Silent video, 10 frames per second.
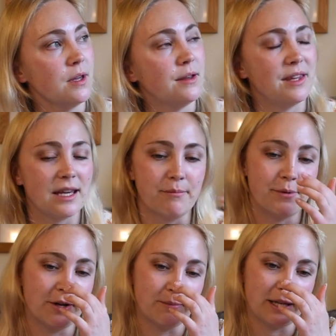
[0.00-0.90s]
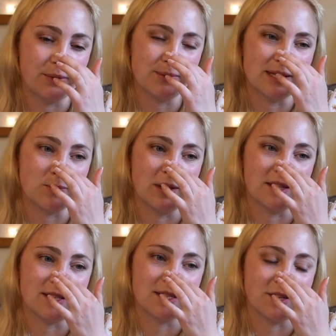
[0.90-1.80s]
I think I've burnt my nose as well
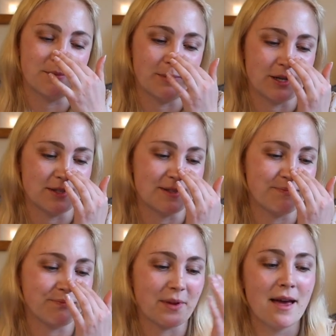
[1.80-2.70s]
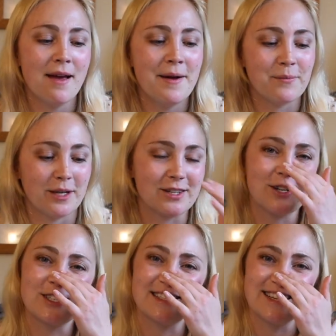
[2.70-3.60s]
in the sun, because when I
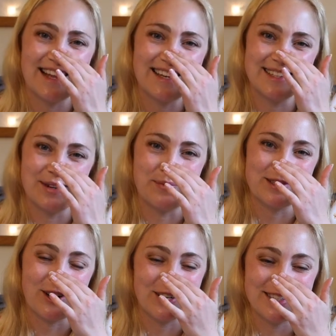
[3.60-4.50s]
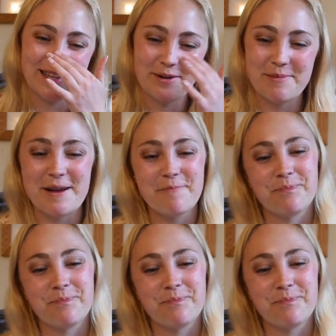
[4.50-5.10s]
touch it to the glass it almost hurts a little bit.